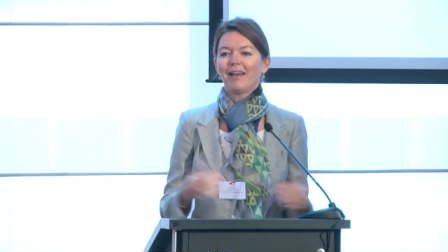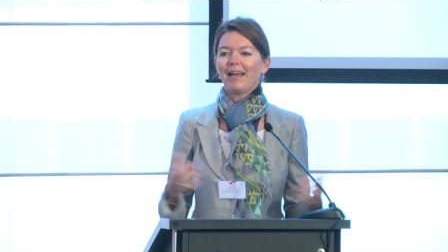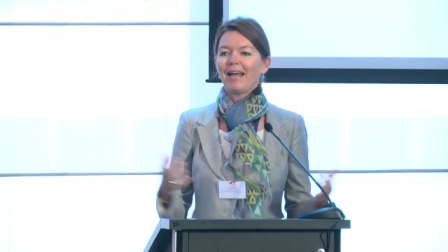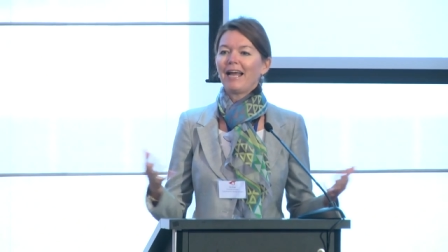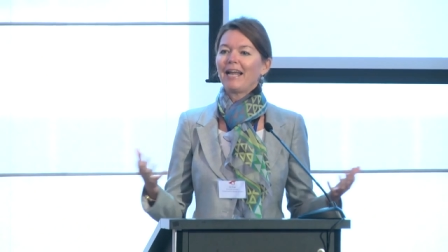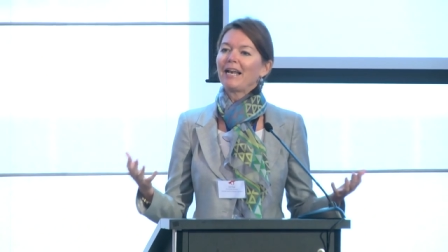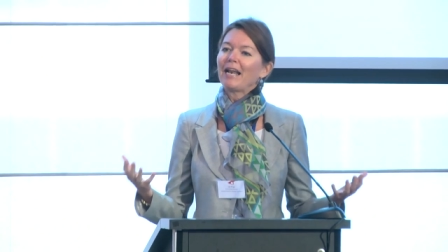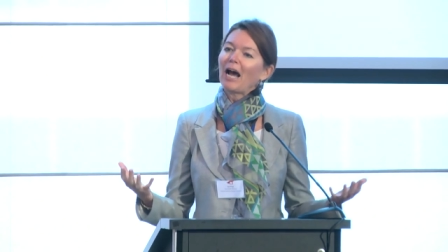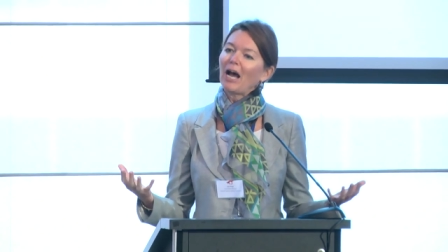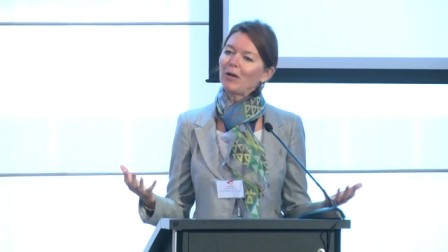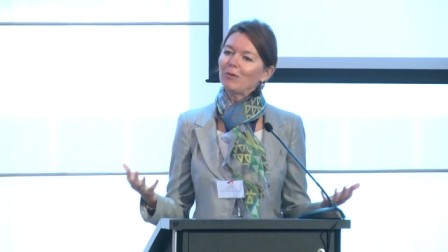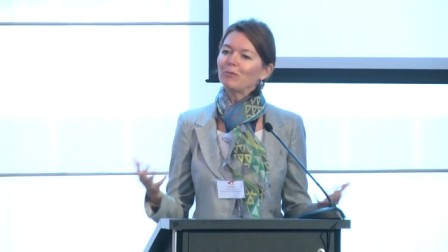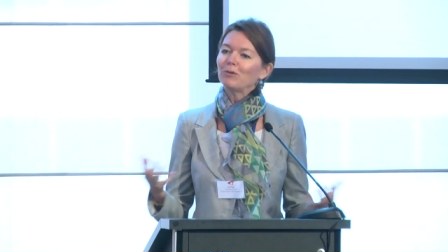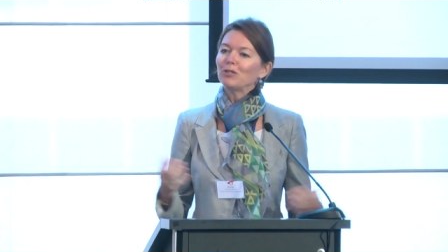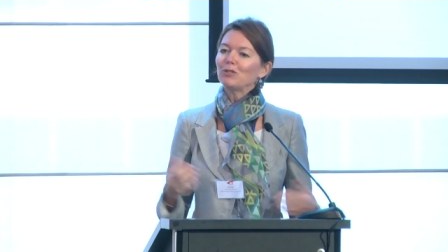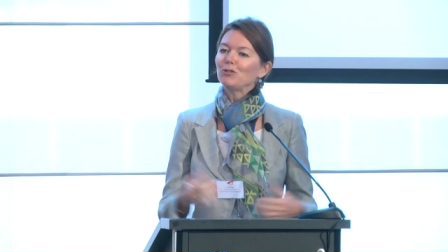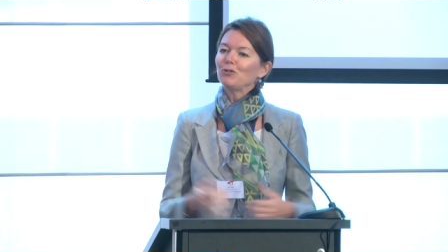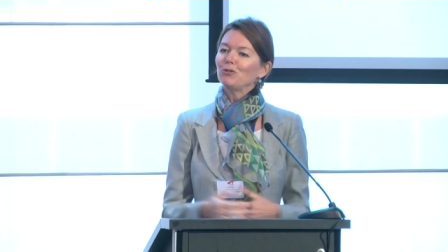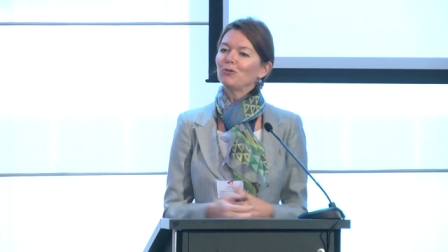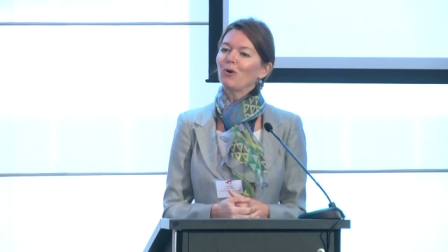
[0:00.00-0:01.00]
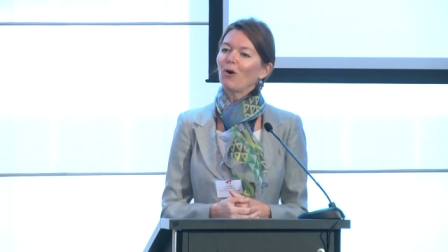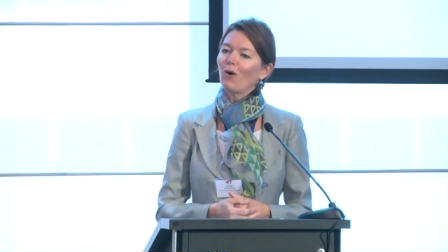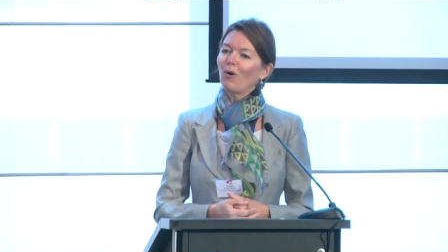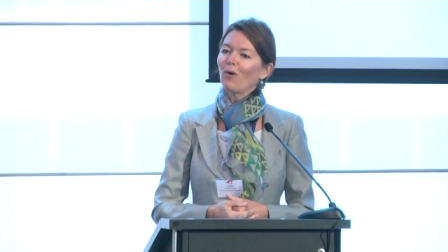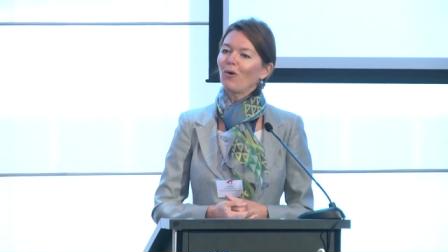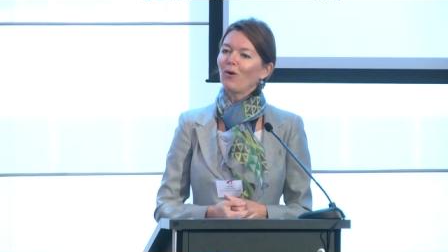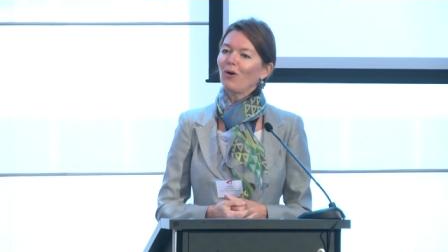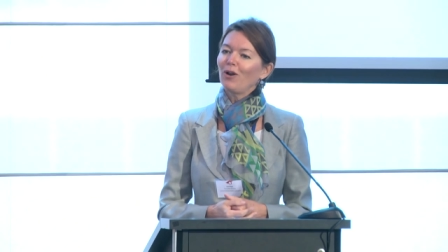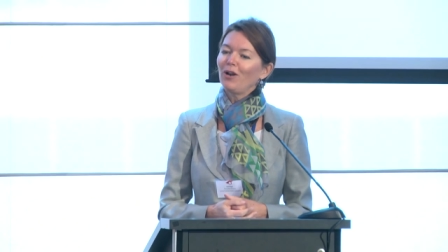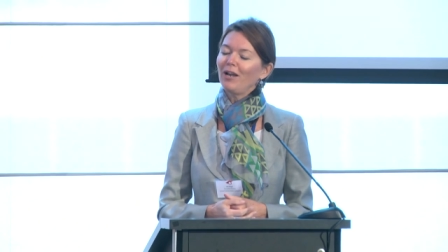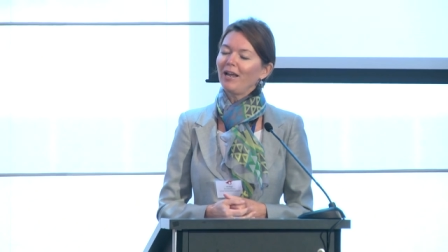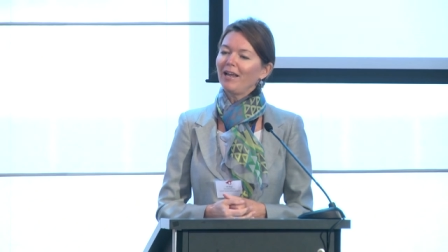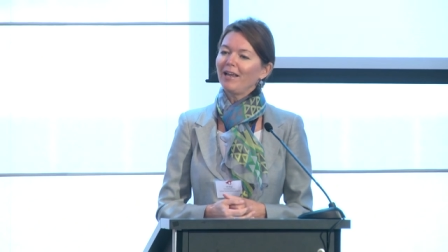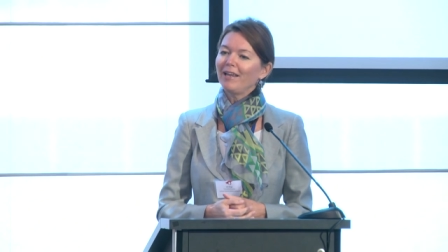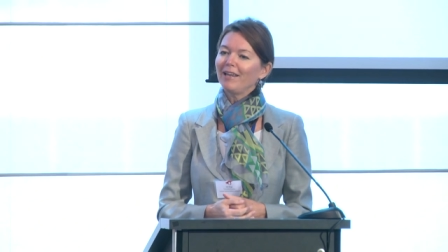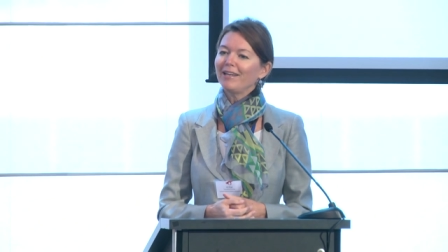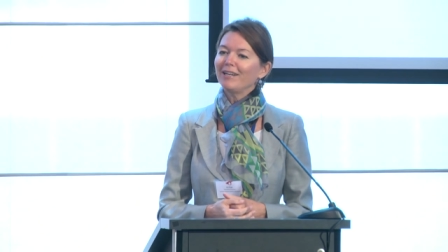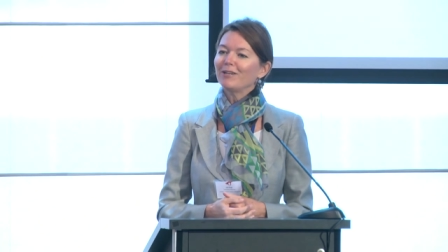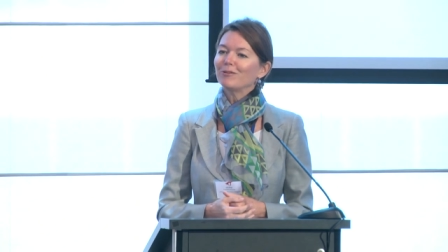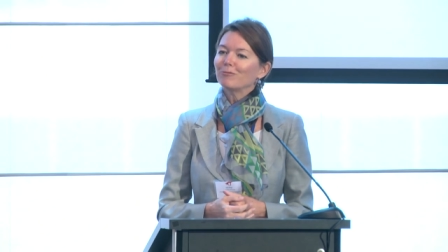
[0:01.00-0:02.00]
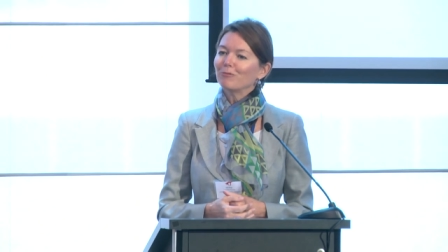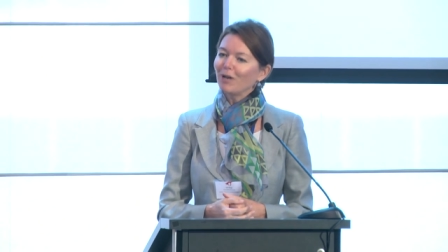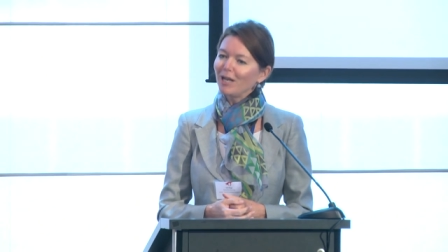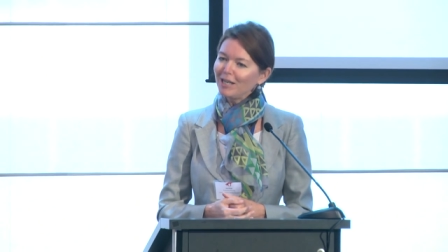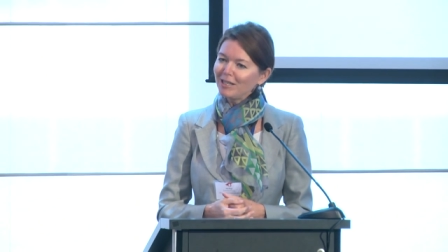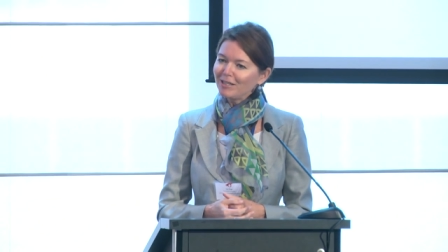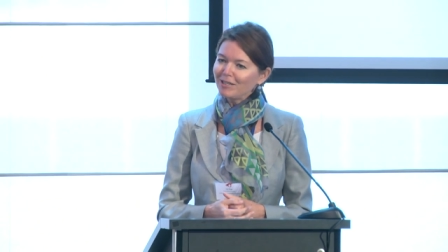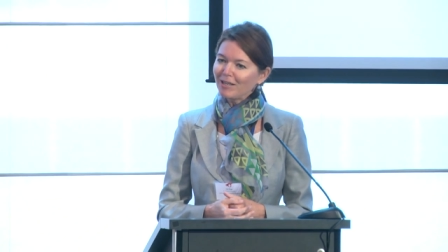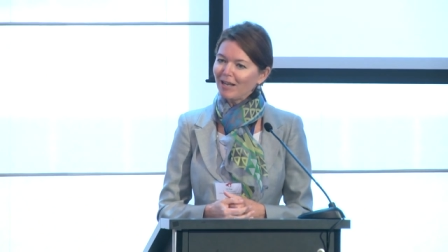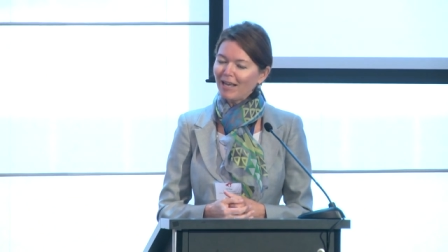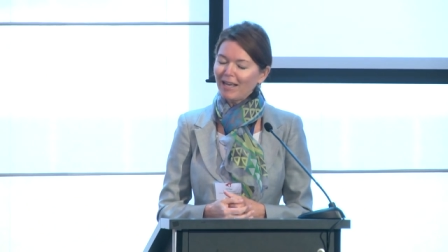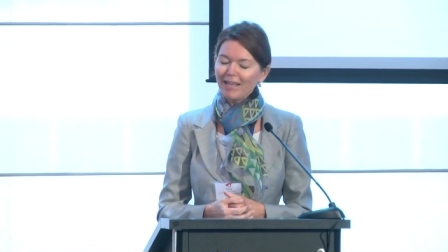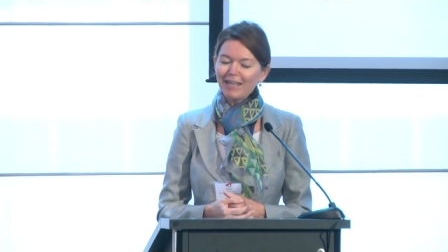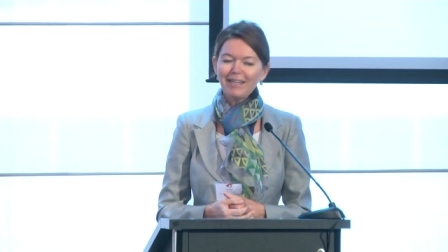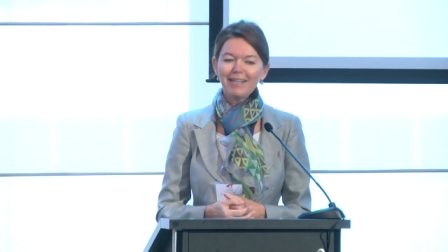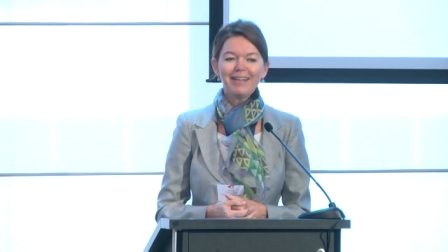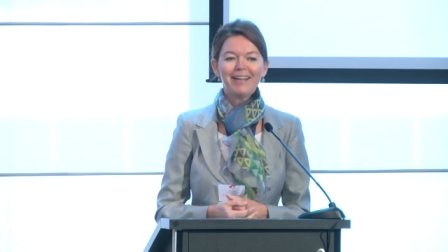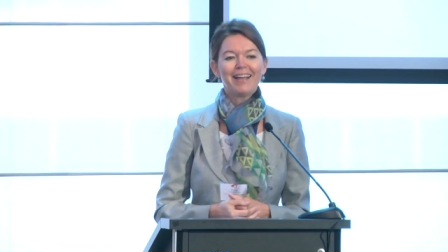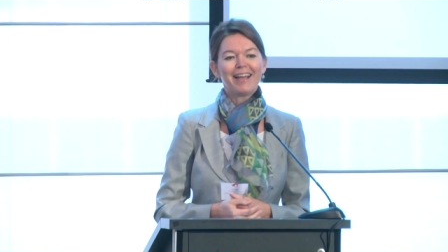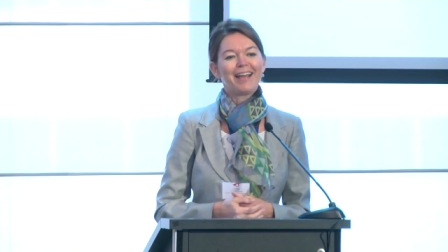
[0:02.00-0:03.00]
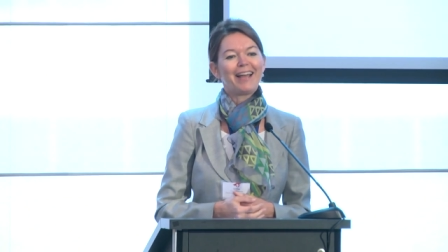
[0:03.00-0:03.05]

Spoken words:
And I wish you all a great day